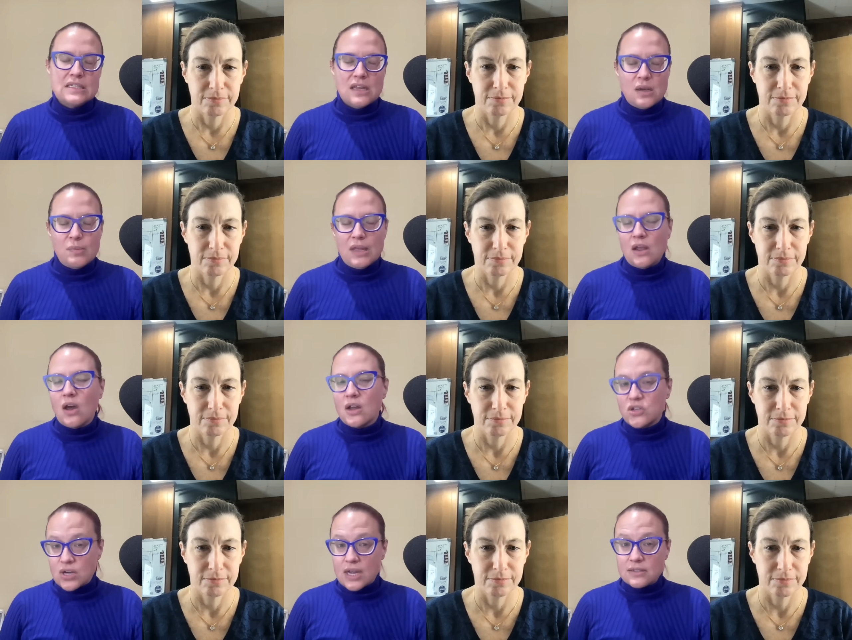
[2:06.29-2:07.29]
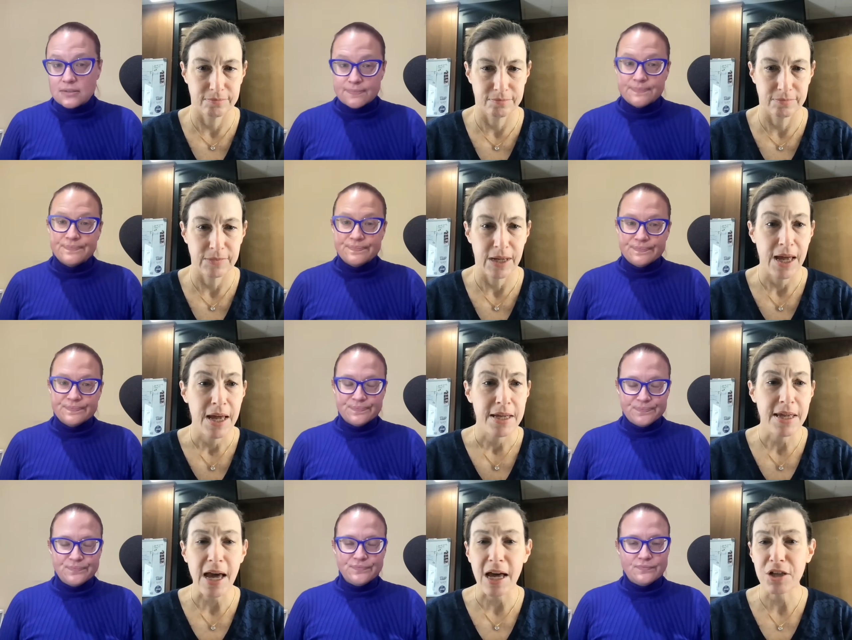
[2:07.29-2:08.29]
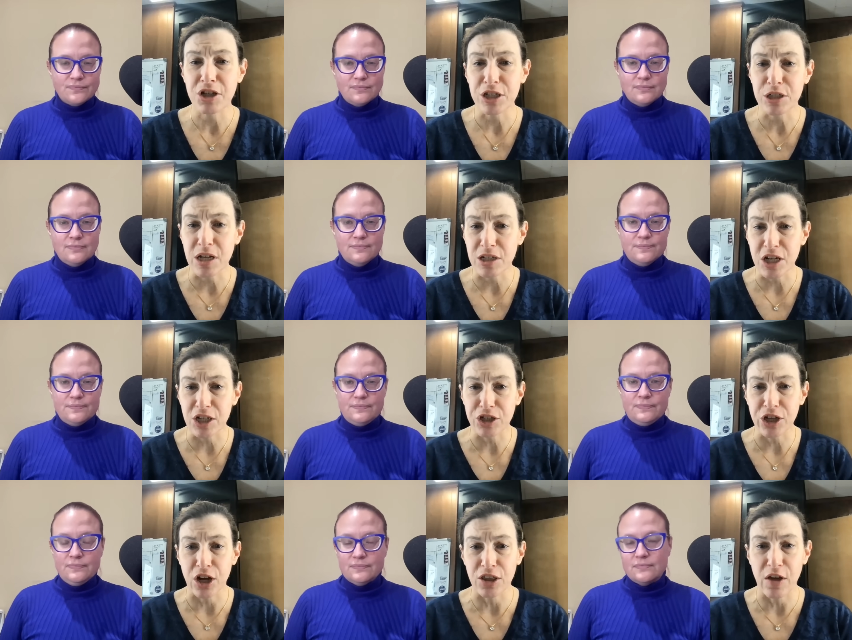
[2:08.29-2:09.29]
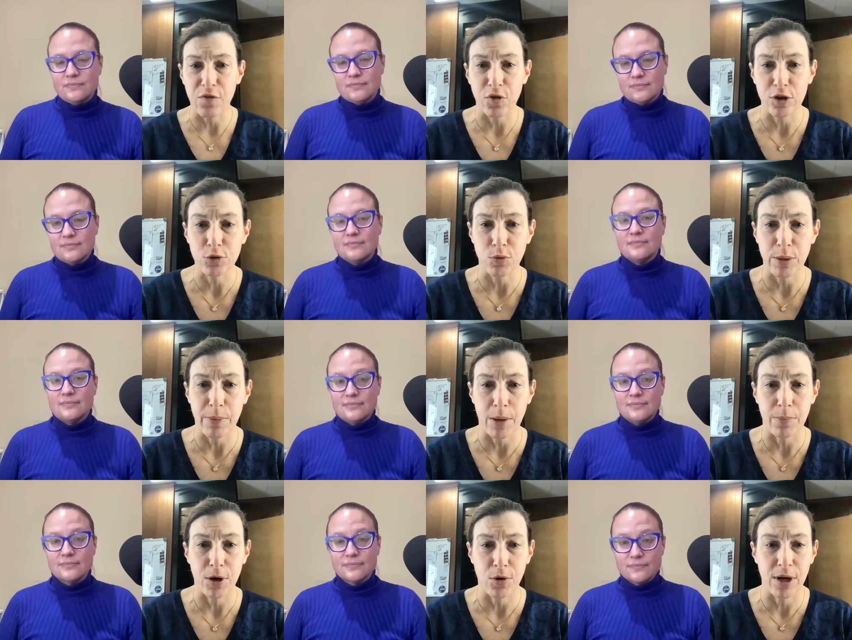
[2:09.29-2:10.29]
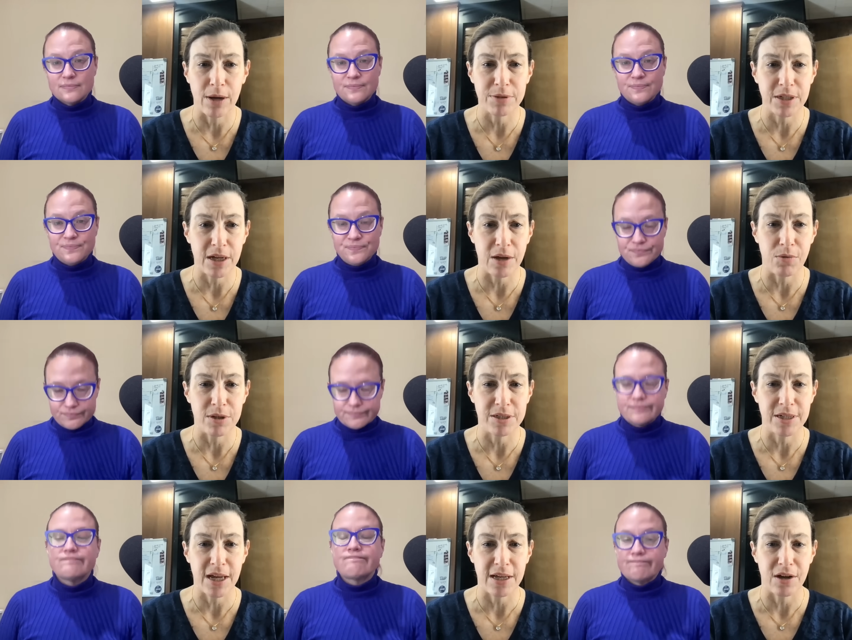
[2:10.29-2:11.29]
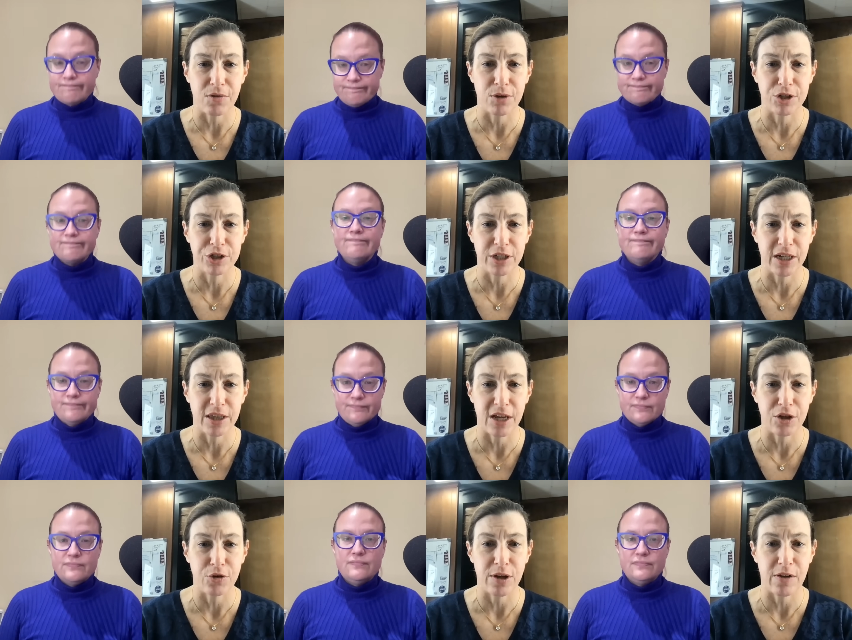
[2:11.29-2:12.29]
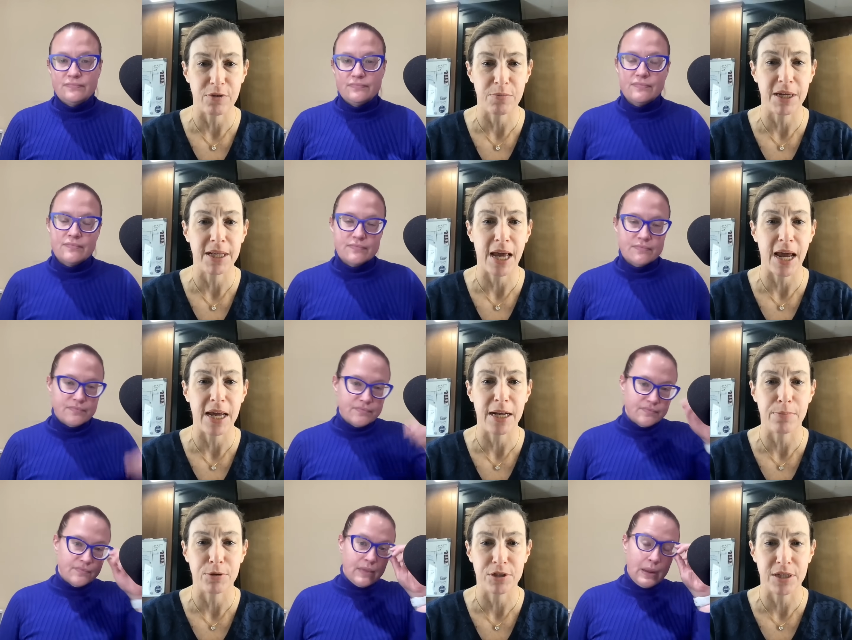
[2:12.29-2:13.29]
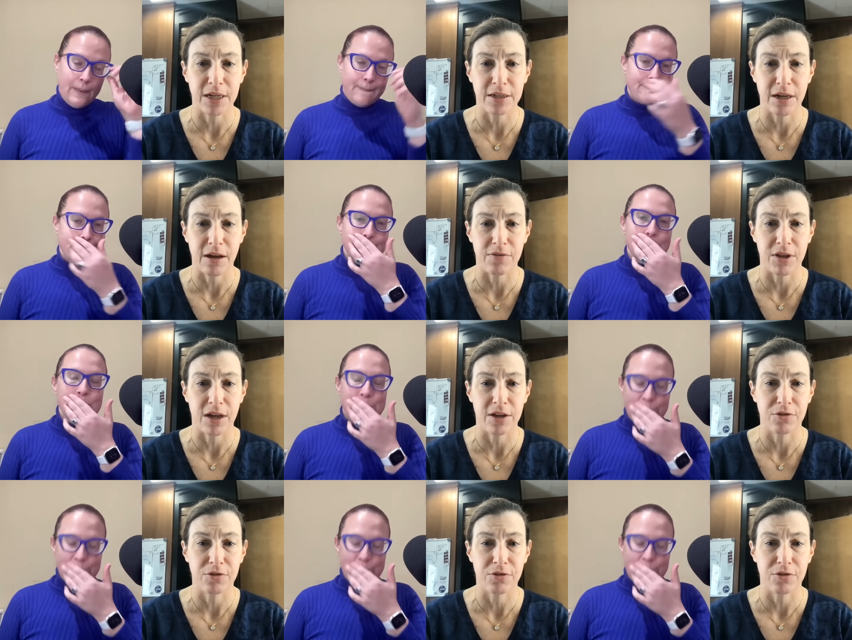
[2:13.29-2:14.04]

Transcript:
Speaker 1: is going to be in contracts.
Speaker 2: Yeah, just uh, touching on that first one about poams. it was said originally that you'd have to meet 80% of the